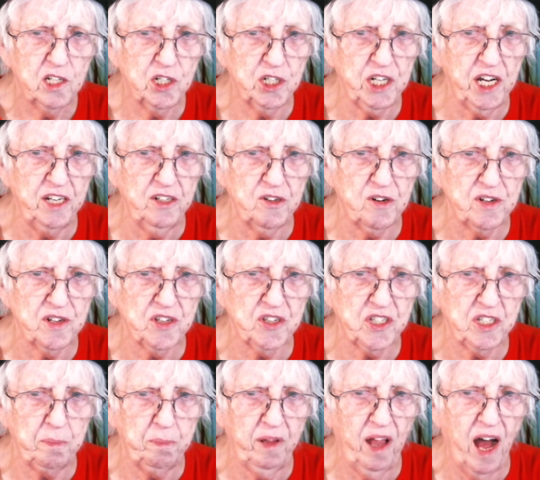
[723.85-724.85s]
generous
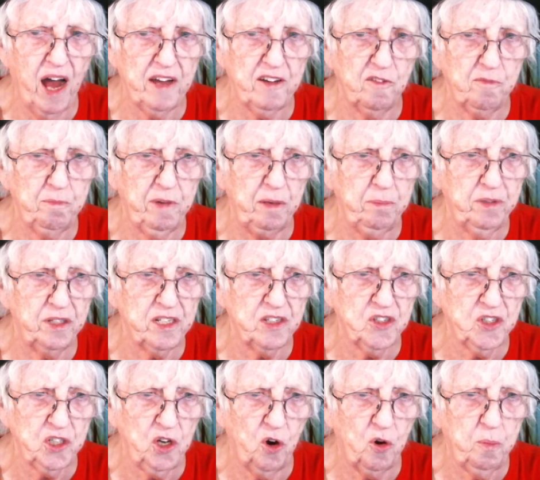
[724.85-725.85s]
supply of bubbly
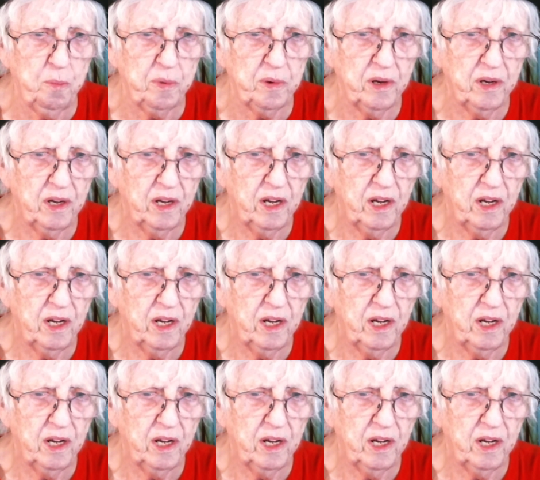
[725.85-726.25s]
soap,